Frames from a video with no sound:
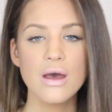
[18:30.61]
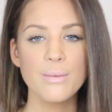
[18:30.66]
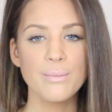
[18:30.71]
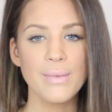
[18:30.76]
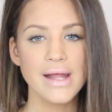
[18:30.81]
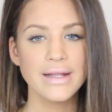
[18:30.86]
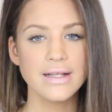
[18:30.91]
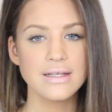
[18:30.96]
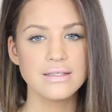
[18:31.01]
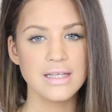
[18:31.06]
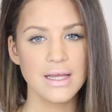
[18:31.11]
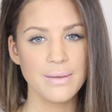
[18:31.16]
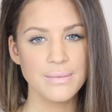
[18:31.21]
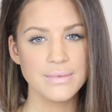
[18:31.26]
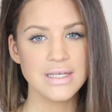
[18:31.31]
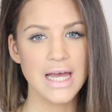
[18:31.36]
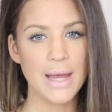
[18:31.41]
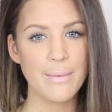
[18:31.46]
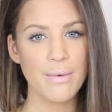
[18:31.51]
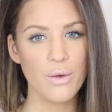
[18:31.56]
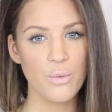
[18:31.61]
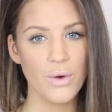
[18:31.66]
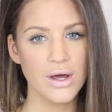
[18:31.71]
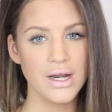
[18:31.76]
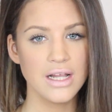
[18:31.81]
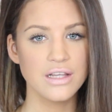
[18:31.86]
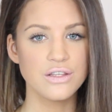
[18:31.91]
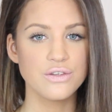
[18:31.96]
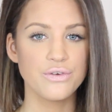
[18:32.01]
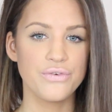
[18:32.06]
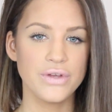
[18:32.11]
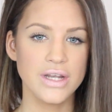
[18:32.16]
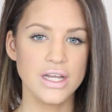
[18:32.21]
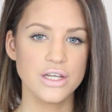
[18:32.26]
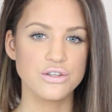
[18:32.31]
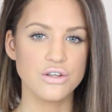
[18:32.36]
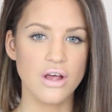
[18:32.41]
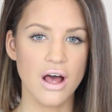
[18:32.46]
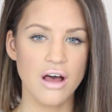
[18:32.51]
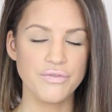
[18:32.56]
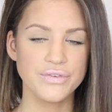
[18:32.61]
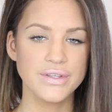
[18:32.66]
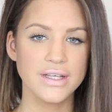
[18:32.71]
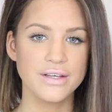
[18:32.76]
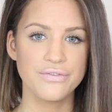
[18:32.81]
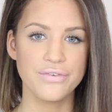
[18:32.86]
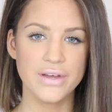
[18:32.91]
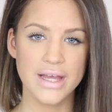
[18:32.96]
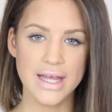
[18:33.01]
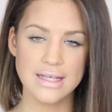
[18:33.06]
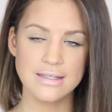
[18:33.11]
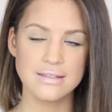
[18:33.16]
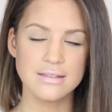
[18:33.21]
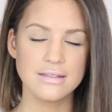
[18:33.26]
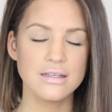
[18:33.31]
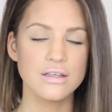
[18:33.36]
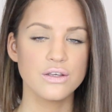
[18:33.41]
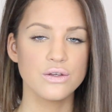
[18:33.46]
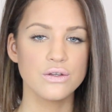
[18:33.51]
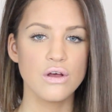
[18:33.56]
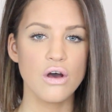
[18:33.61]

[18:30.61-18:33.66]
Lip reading: but at the same time I wanted to finish off the face,